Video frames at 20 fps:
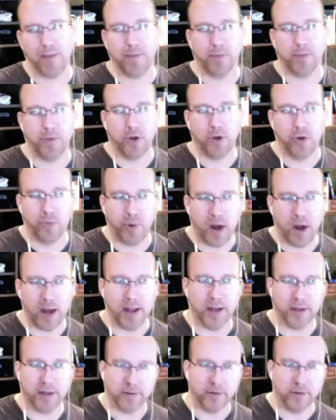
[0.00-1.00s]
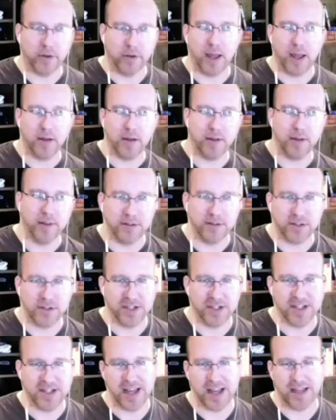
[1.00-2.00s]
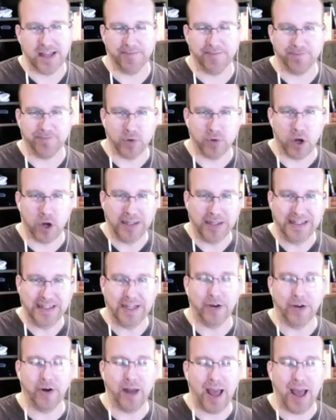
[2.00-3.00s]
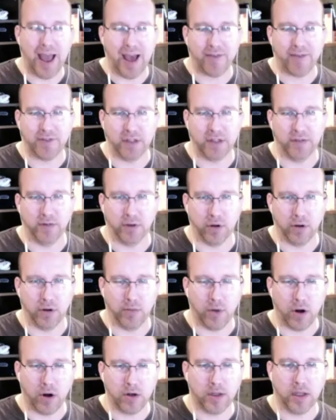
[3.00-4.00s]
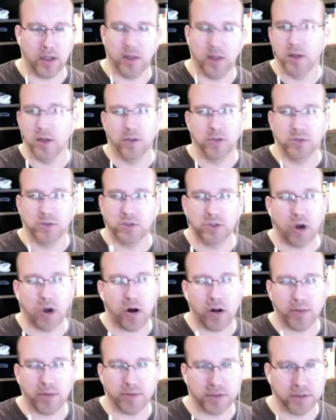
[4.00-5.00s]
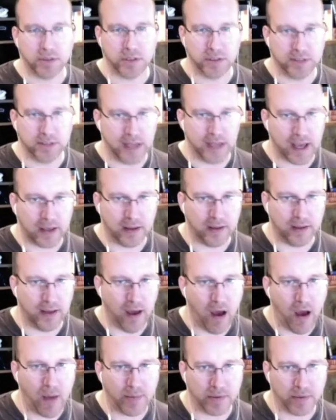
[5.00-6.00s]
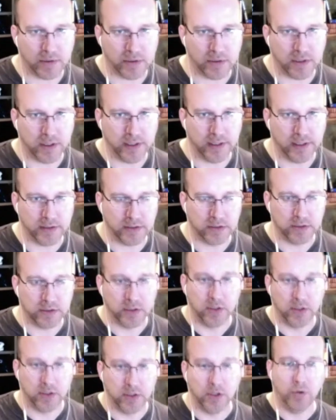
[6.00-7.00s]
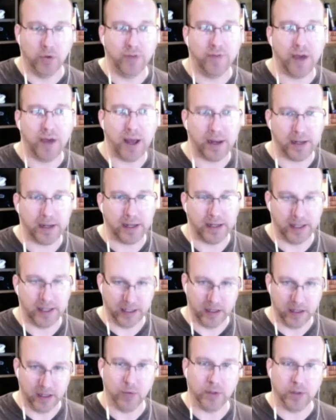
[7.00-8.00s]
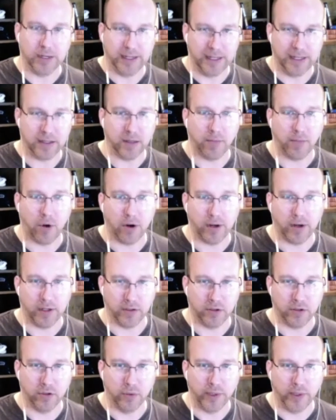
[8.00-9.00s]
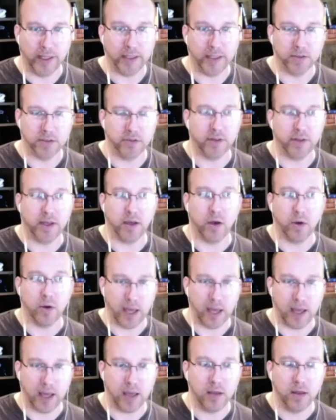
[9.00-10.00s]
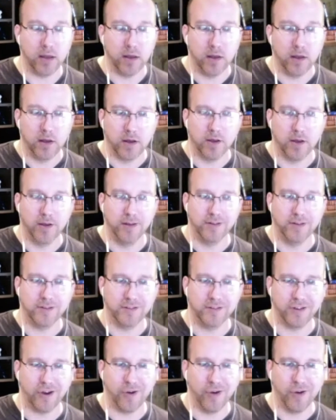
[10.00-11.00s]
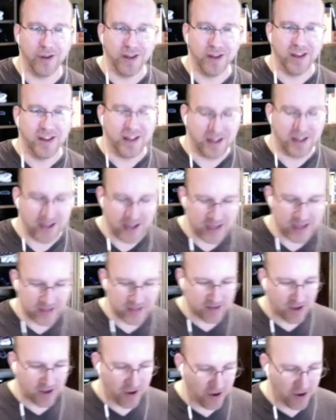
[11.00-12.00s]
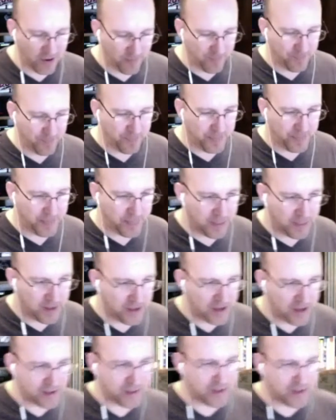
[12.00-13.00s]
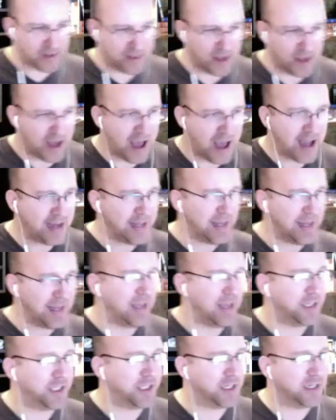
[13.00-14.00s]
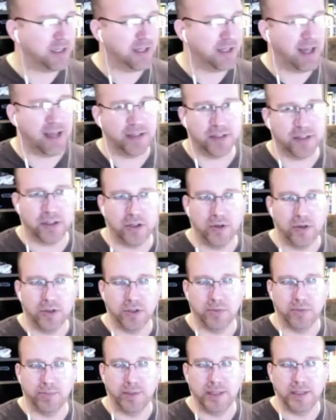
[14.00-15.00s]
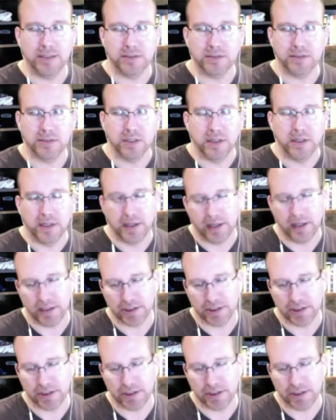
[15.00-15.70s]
a new product, okay? And it's going to take a year and a half to even go to market. Startups is exactly the opposite. We've got an idea and we're going to hit the market in 2 weeks. And you're like, okay. So it's the ideation and the execution piece, it